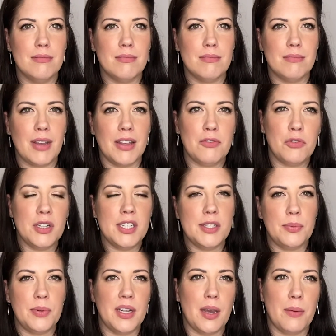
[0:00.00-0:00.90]
My
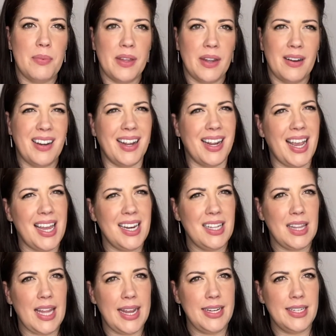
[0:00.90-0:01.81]
voice went up there and I kind
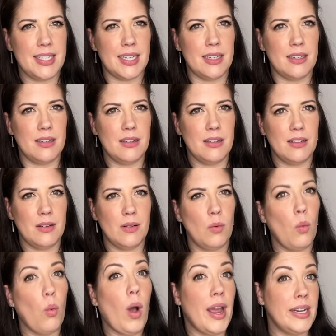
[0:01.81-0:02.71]
of liked it.
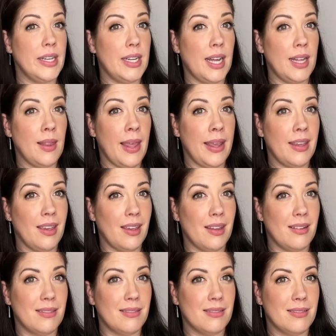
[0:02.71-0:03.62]
Why did I like
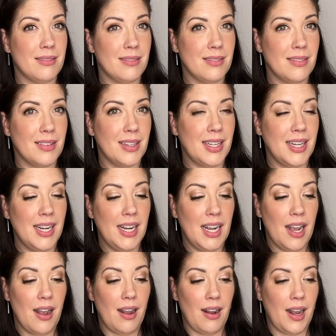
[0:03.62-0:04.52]
it?
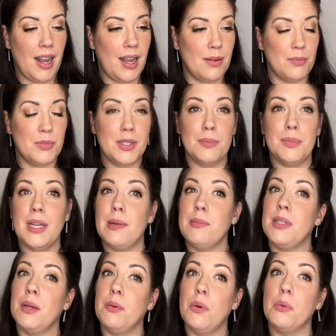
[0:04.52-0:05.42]

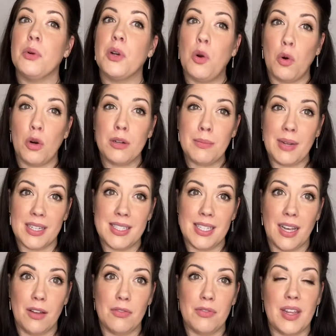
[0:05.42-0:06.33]
Sometimes I will record
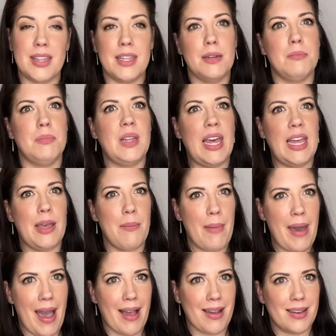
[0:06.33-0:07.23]
myself and then play it
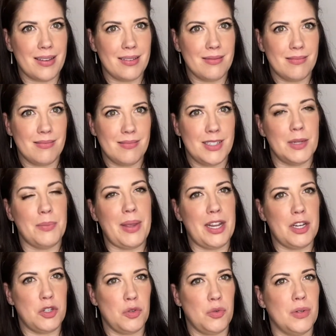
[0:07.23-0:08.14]
back to
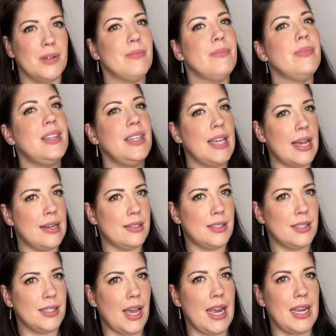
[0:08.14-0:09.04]
make sure,
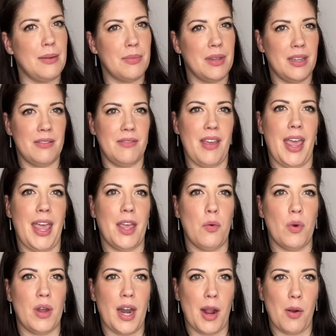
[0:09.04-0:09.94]
yes, I am conveying
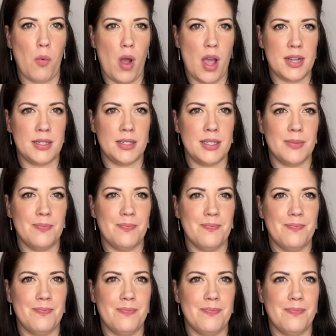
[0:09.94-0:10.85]
what I want
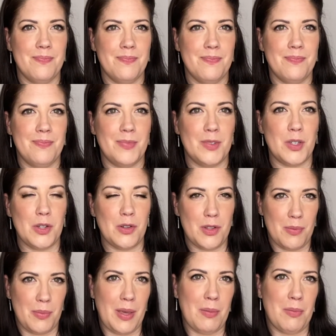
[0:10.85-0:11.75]
to
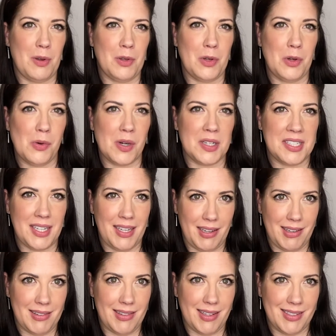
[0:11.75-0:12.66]
the people who are
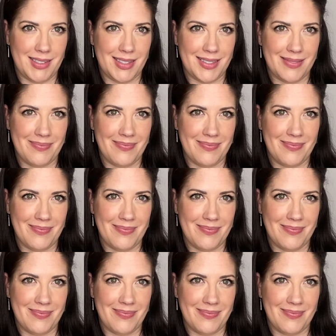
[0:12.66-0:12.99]
seeing this.